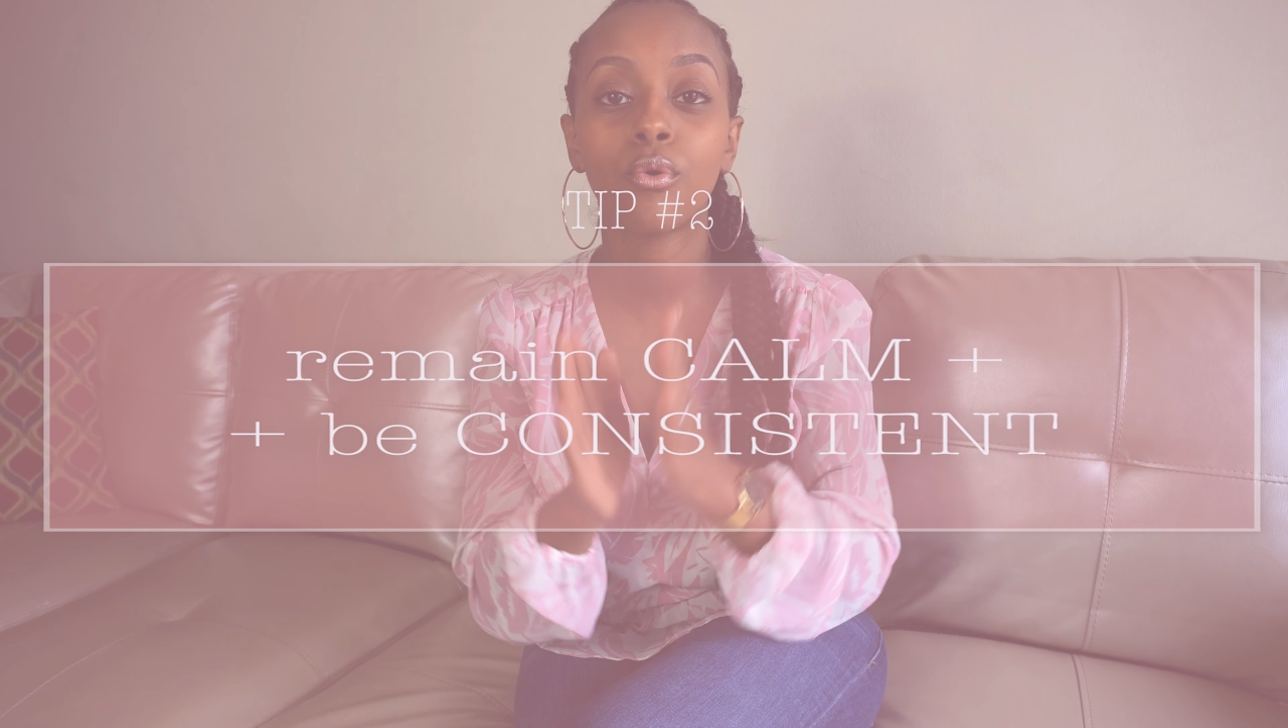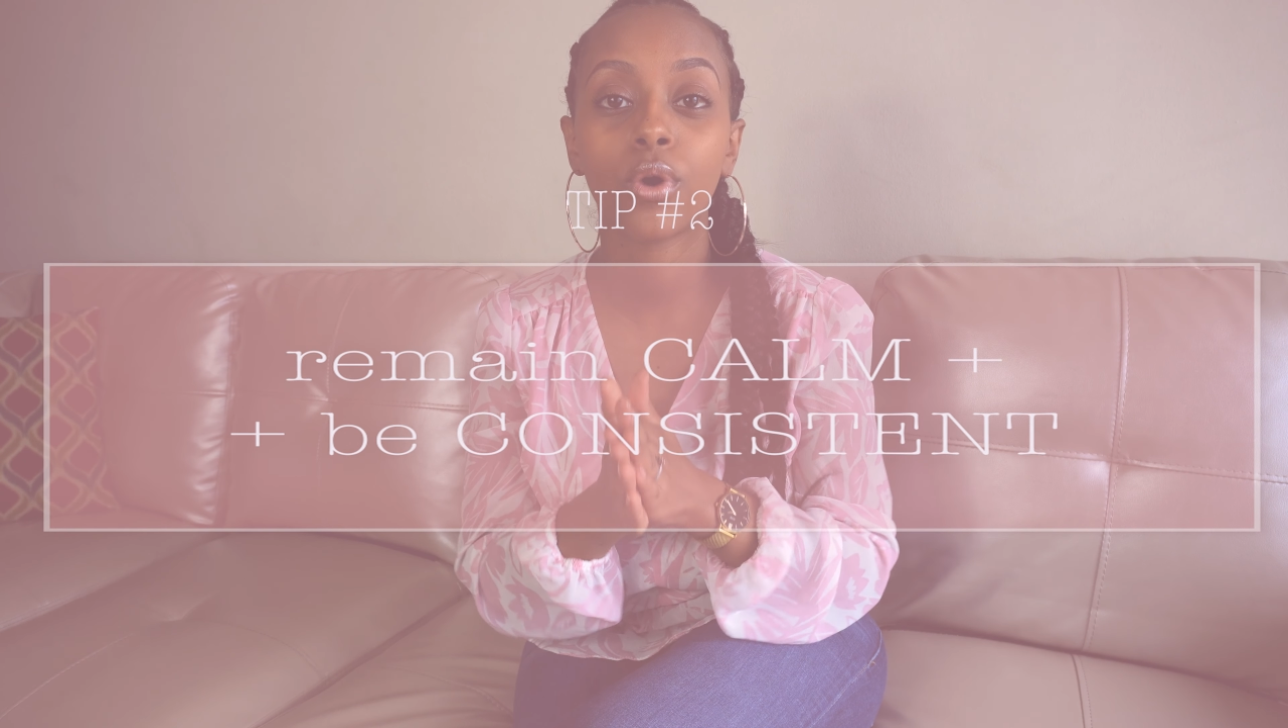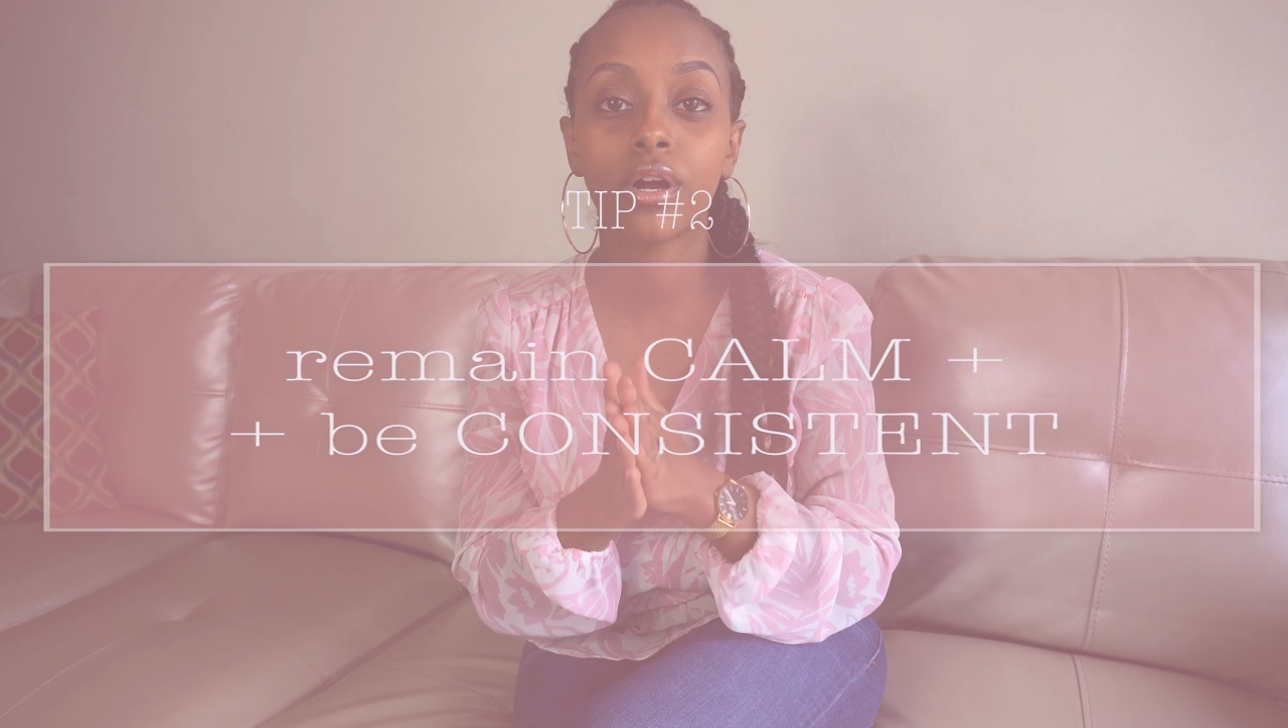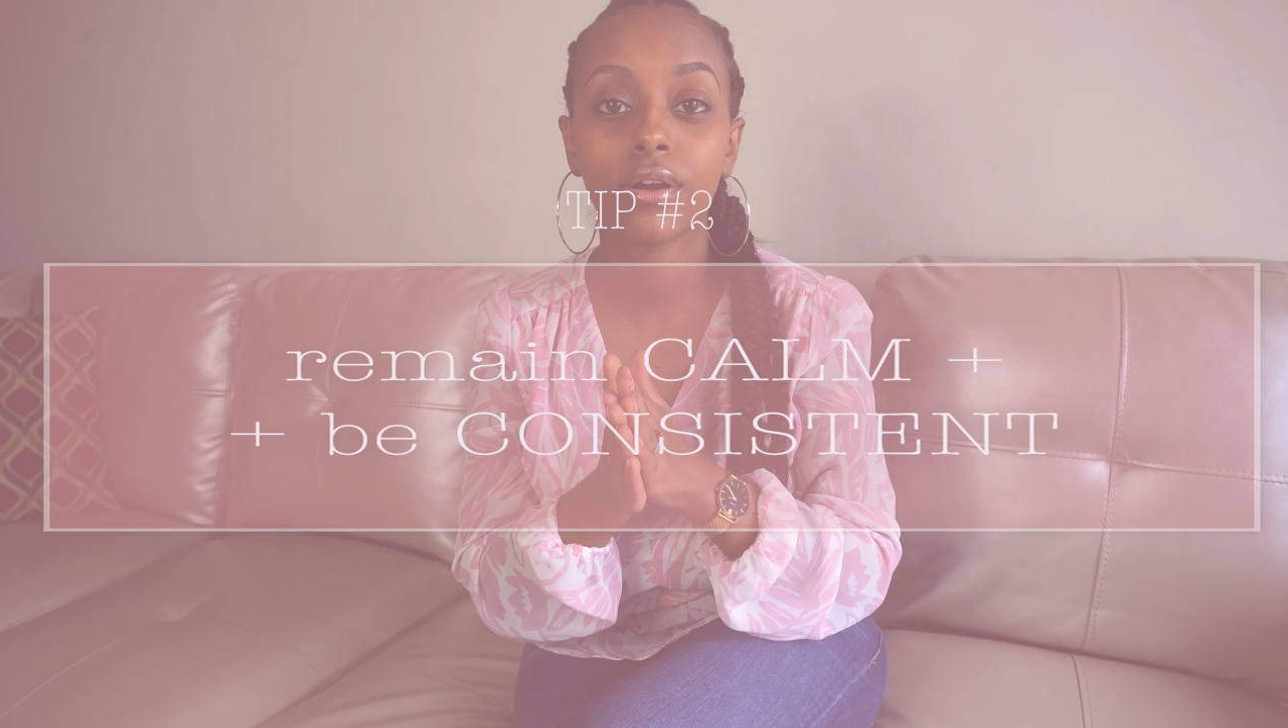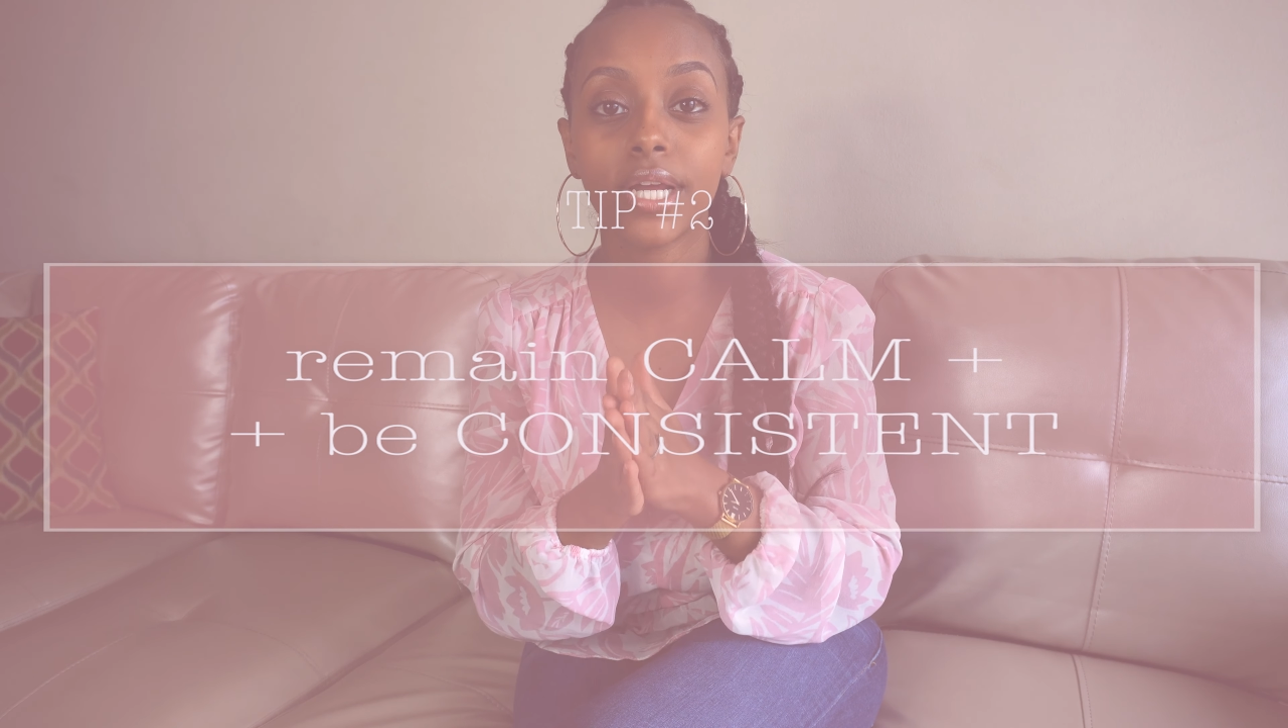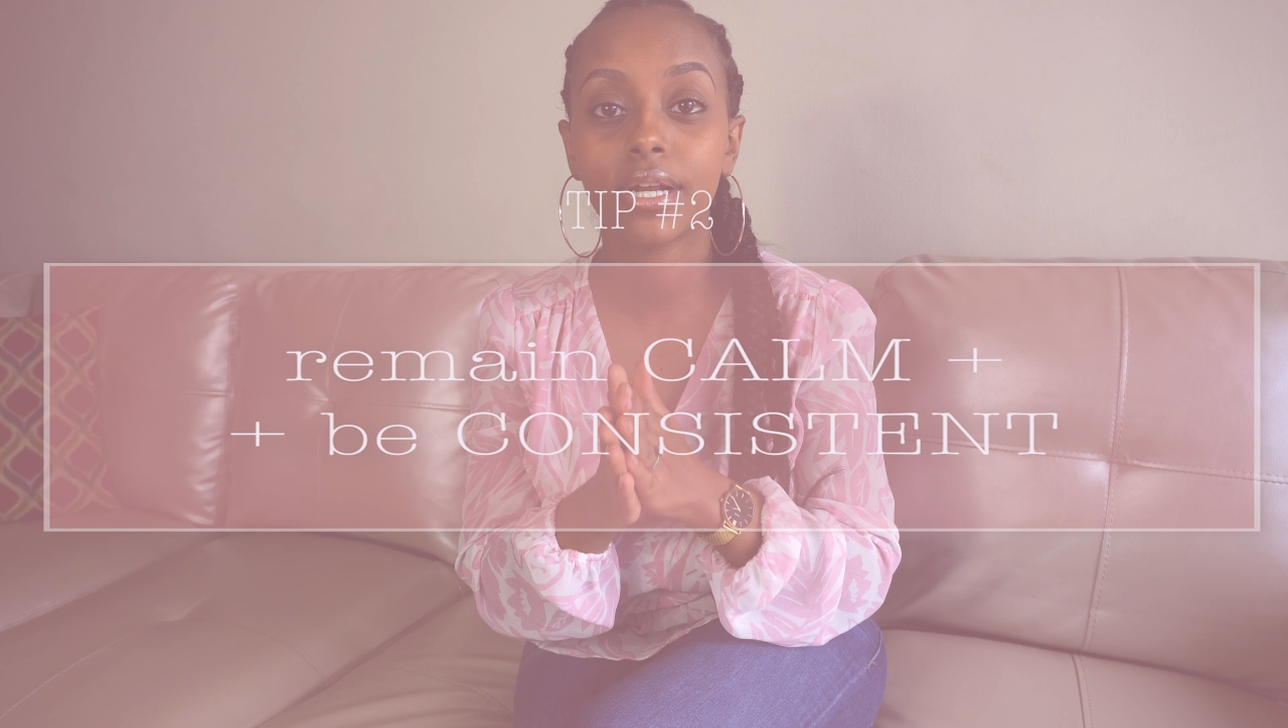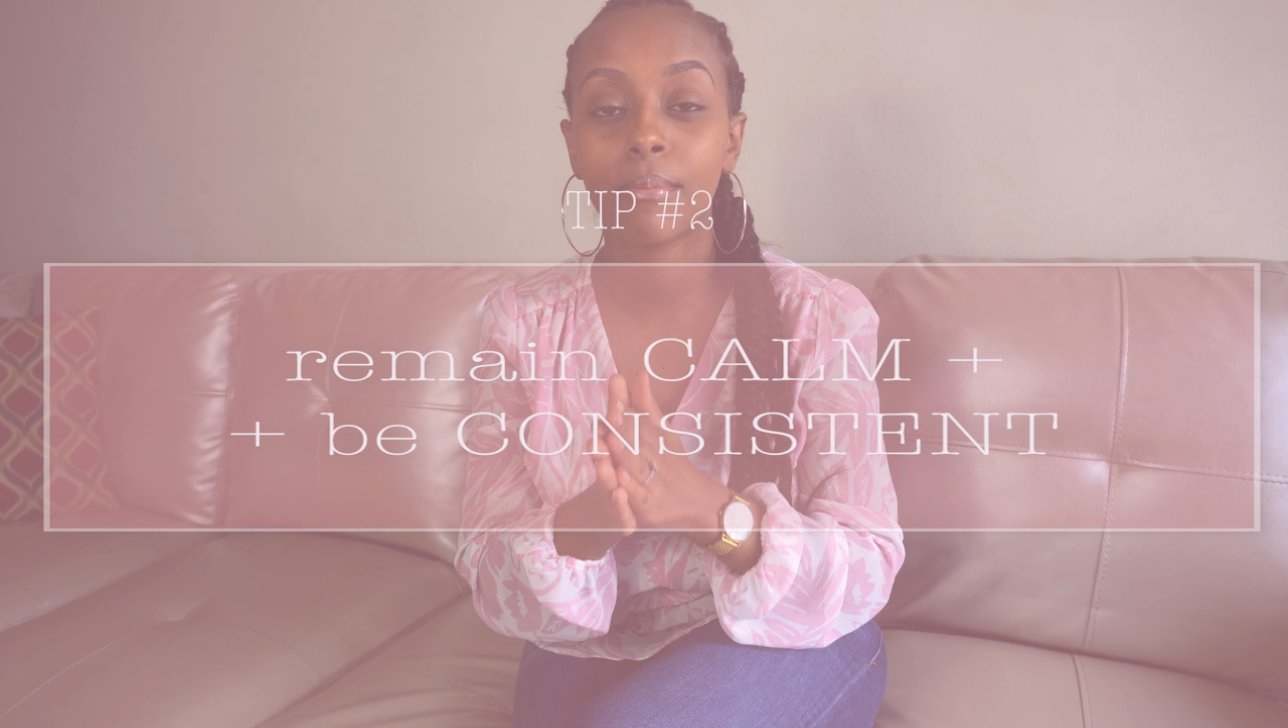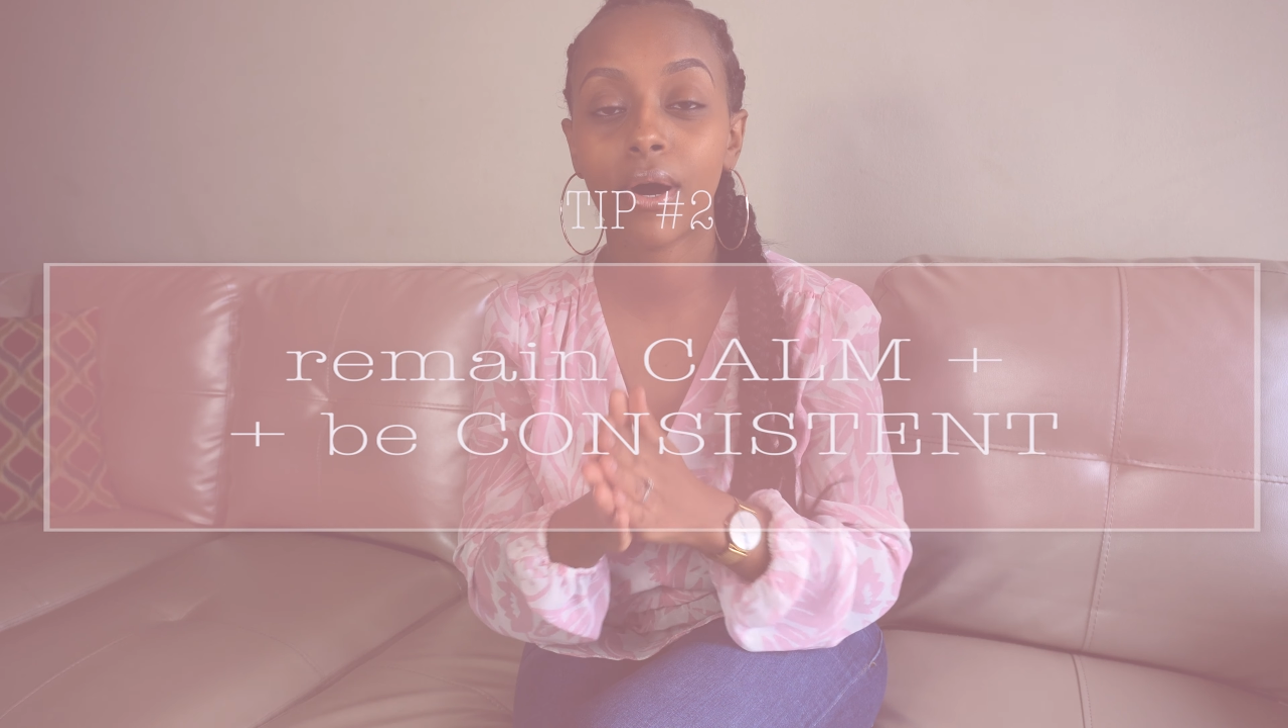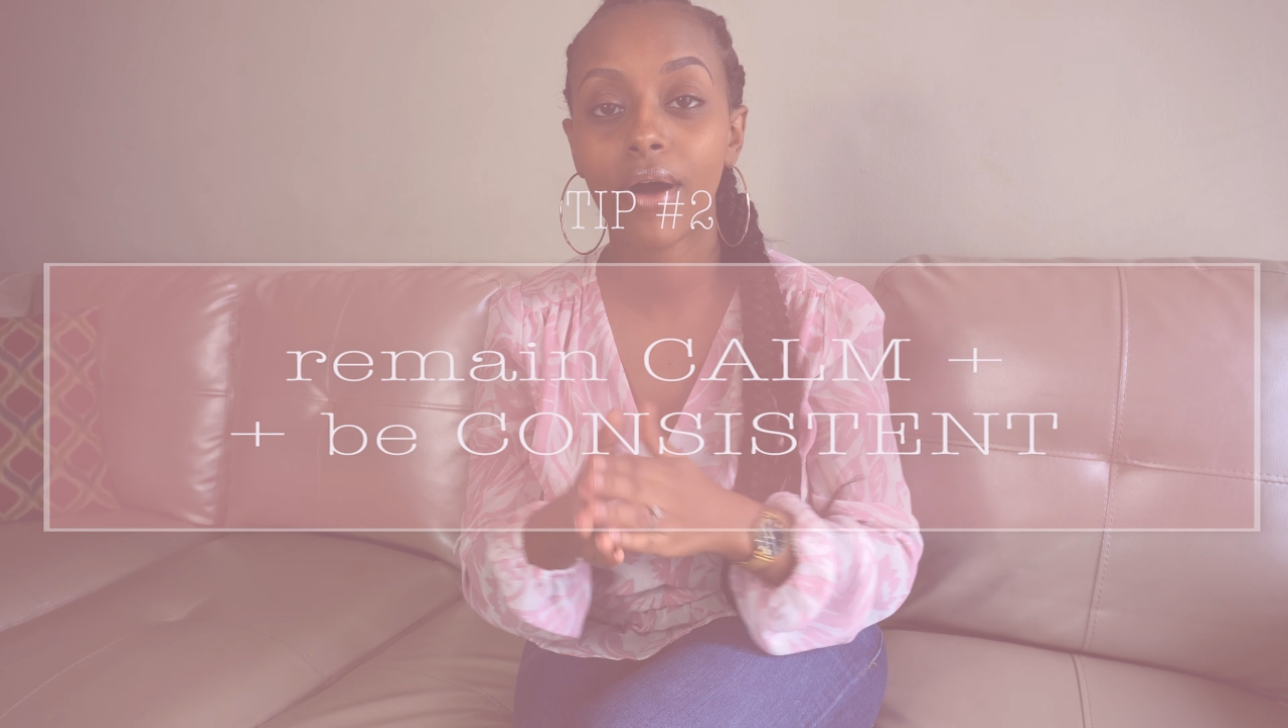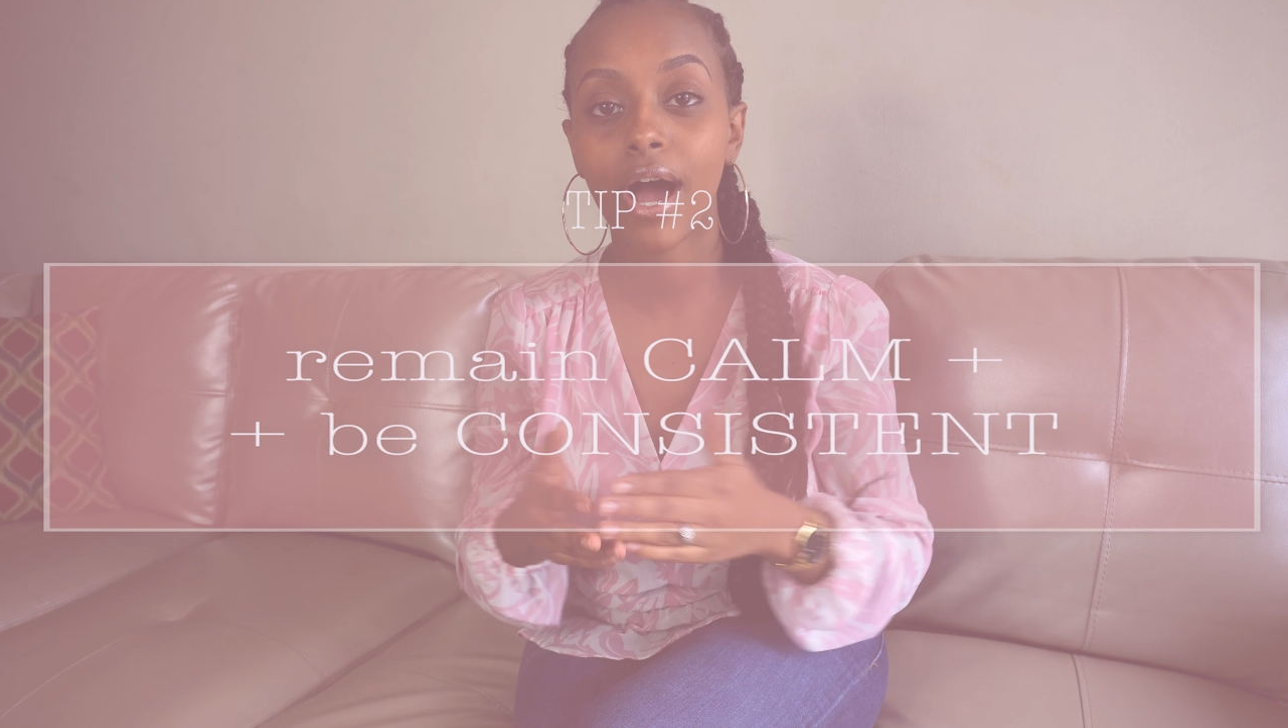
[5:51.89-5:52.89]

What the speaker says: worried about